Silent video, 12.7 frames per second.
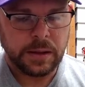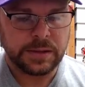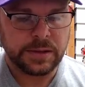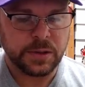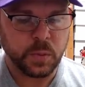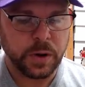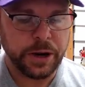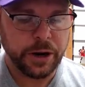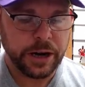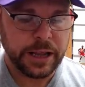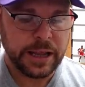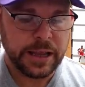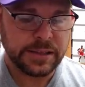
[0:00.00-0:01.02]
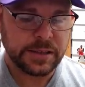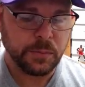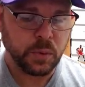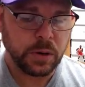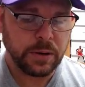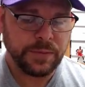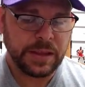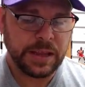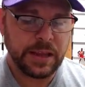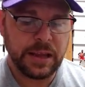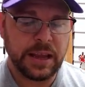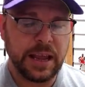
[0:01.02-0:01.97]
This is where you're going to get some more of
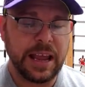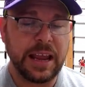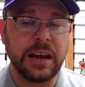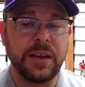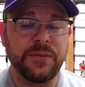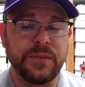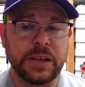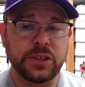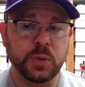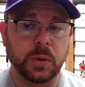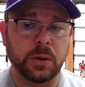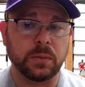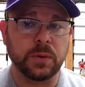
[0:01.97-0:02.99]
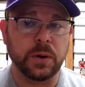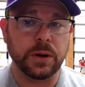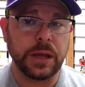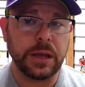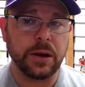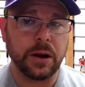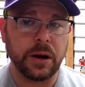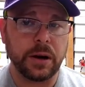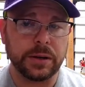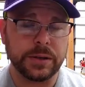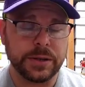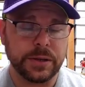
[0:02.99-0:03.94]
the individual rookie
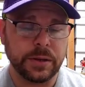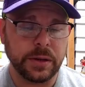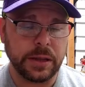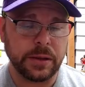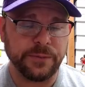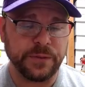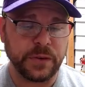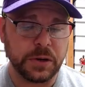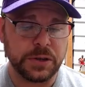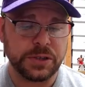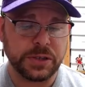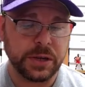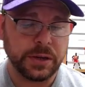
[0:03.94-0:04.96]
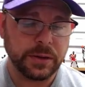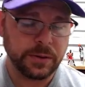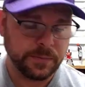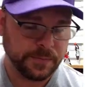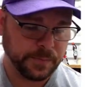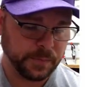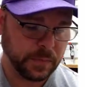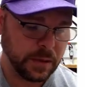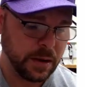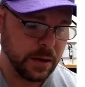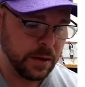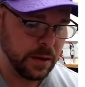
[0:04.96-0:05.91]
cards in the first
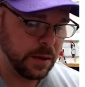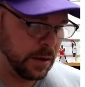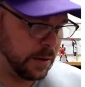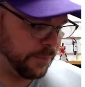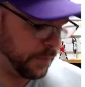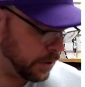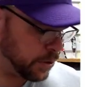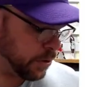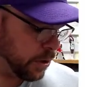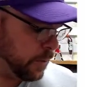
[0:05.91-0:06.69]
first